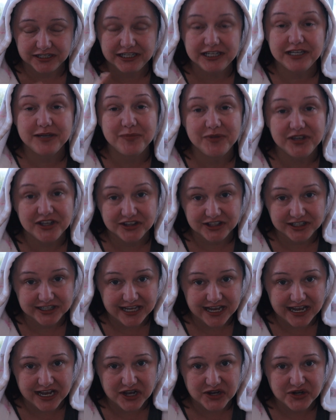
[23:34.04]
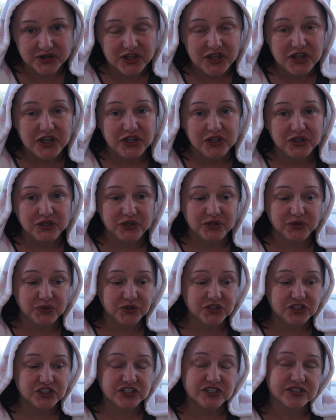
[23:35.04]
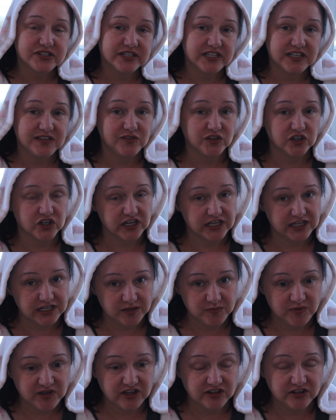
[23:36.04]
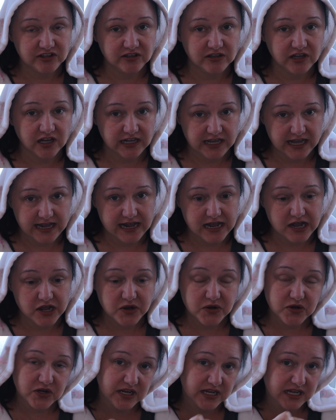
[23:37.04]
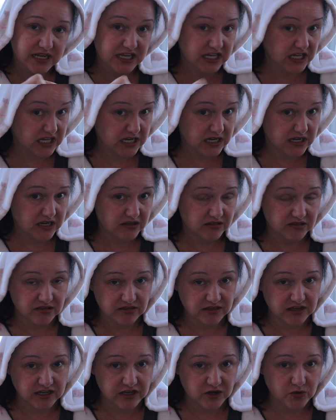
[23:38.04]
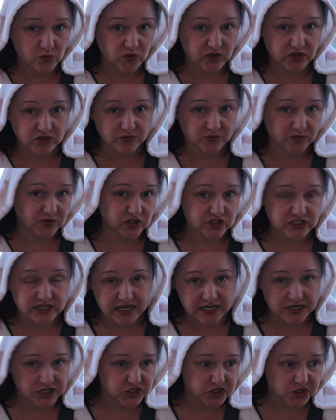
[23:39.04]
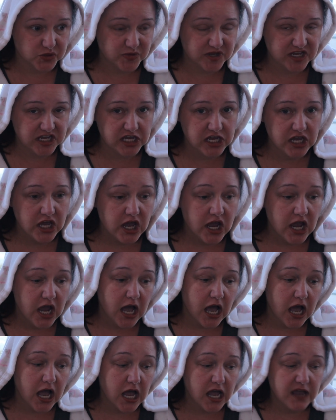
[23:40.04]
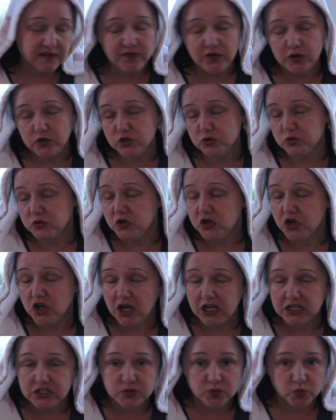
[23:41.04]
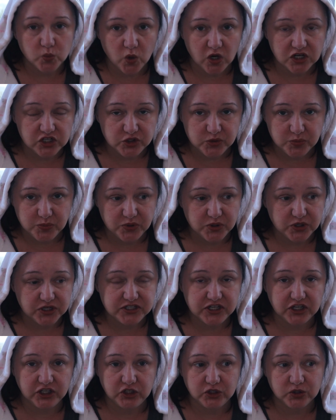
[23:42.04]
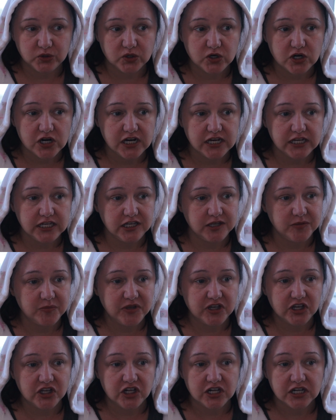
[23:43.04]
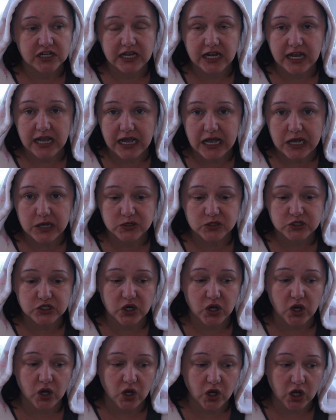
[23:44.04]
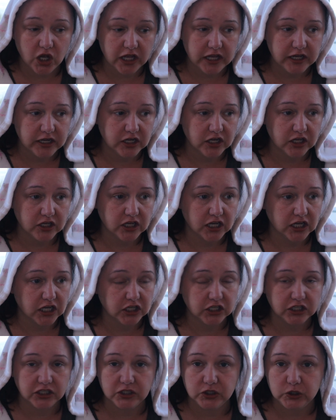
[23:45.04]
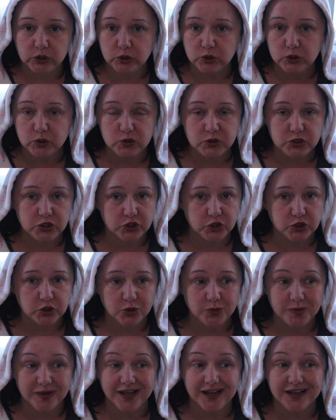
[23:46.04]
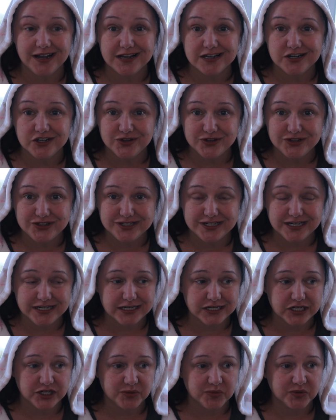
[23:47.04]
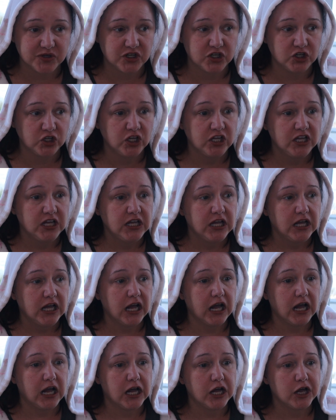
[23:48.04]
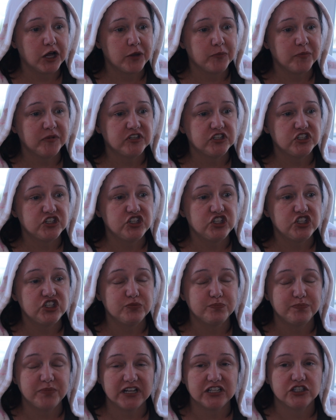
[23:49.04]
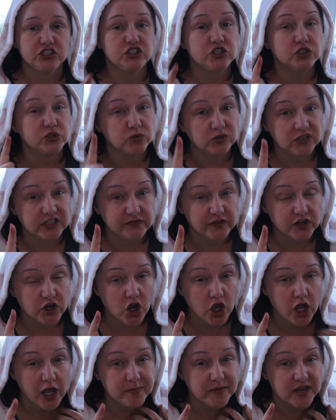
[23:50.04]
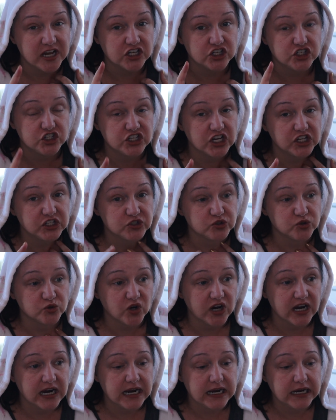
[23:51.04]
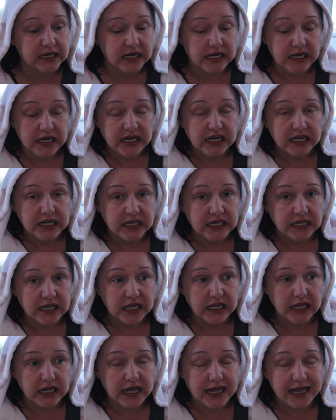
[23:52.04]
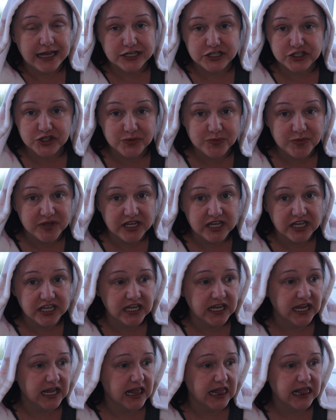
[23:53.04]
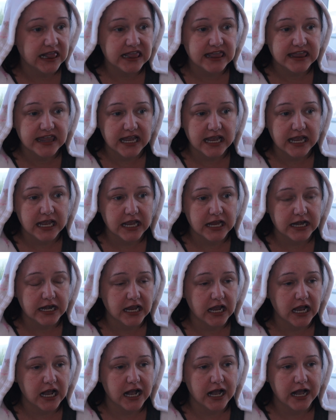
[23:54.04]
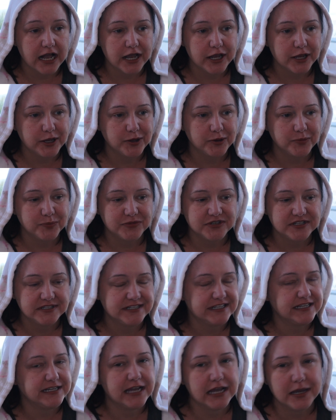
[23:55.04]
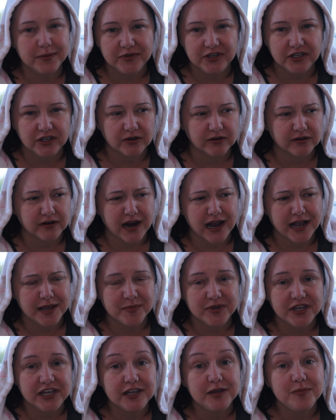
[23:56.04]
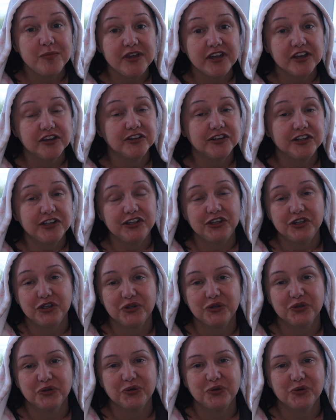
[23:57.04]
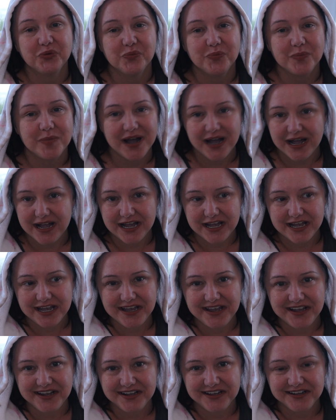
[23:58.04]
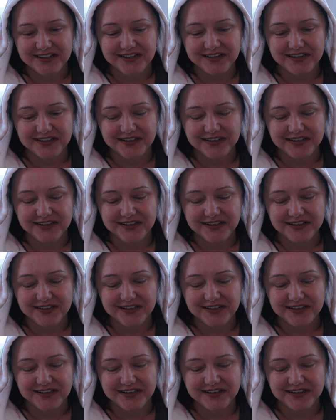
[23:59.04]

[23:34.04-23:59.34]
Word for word: email account, you can just leave your email account in the thing with the words enter me. If you do not want to put your email account on YouTube, understandable. But do leave a comment. Just write enter me, and then I'm DMing or I'm emailing you my